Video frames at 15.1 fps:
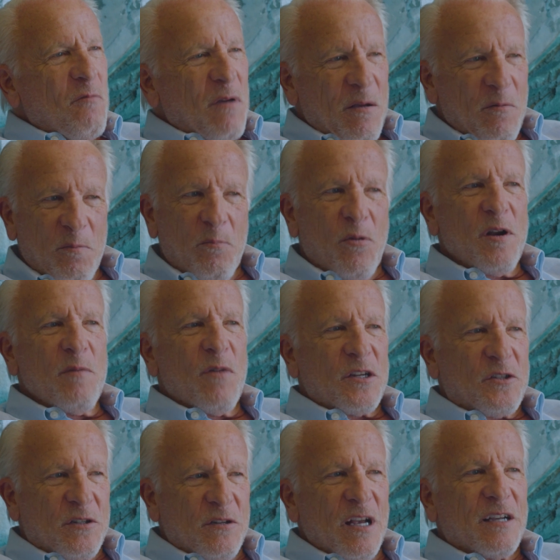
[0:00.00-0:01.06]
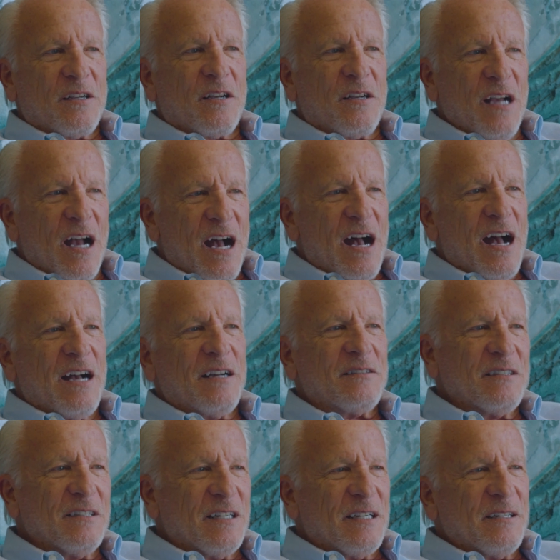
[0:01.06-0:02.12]
we pretty much
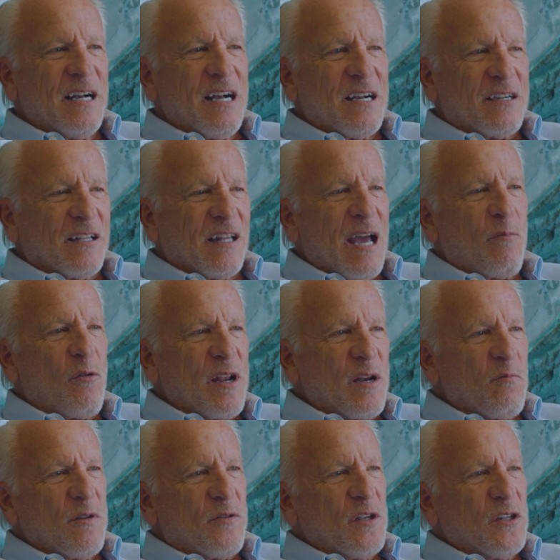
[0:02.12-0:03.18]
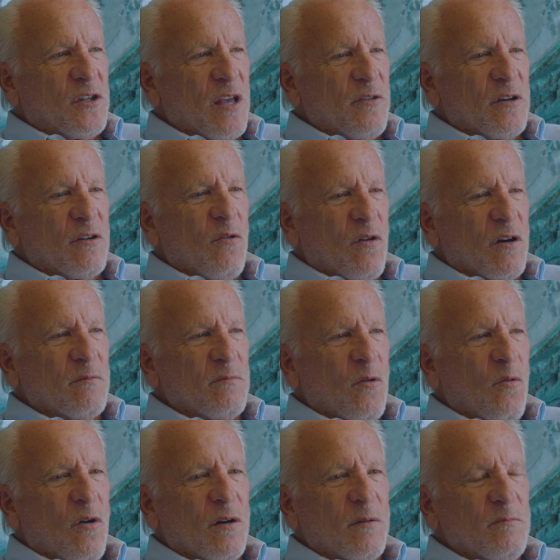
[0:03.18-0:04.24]
collaborated with each other
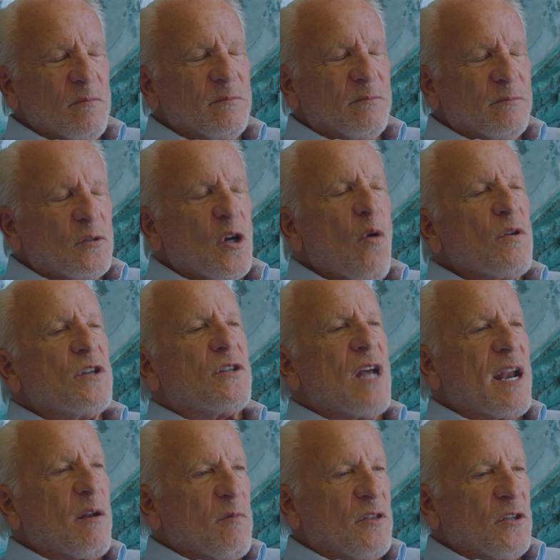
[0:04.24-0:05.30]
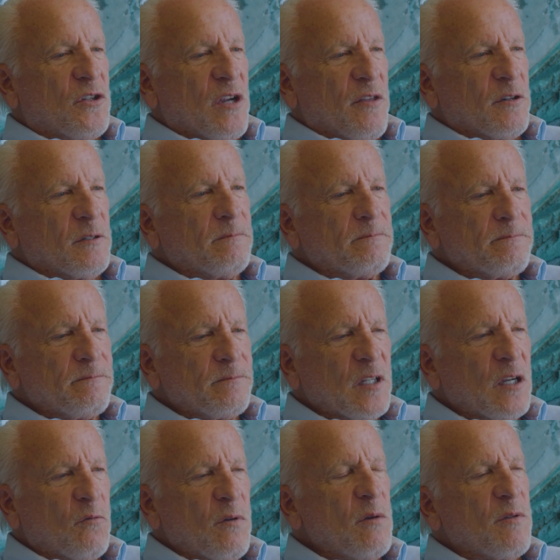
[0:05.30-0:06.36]
or coincided with each other,
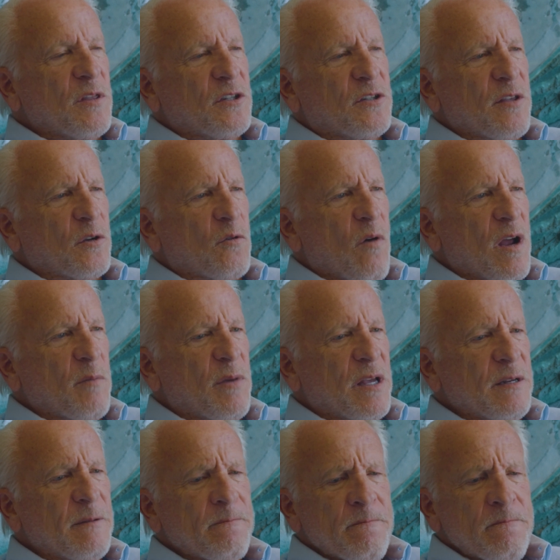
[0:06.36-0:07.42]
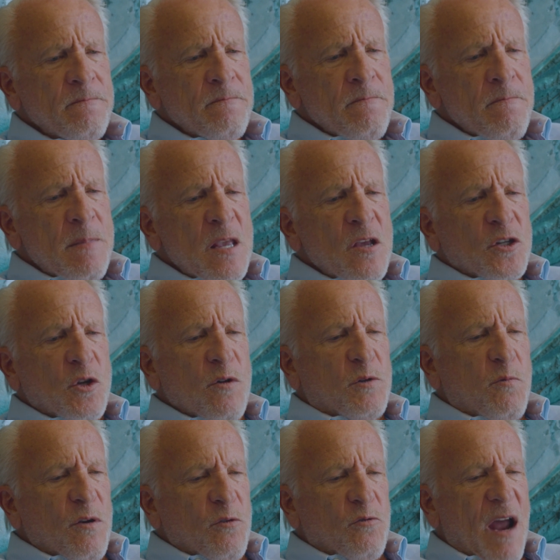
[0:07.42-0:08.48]
agreed with each other quite a bit. So as
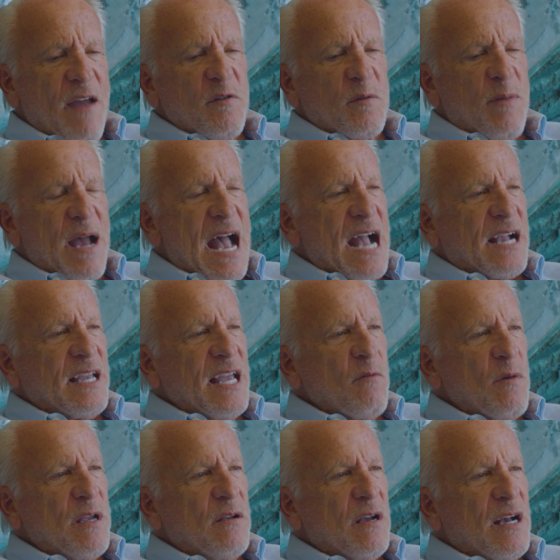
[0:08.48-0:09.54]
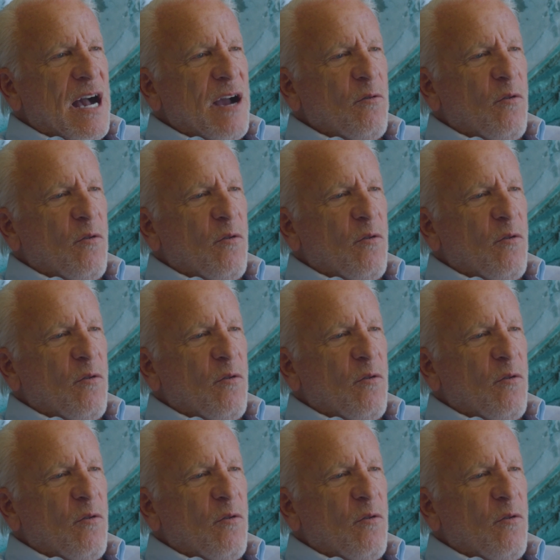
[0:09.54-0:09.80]
we were driving back, and I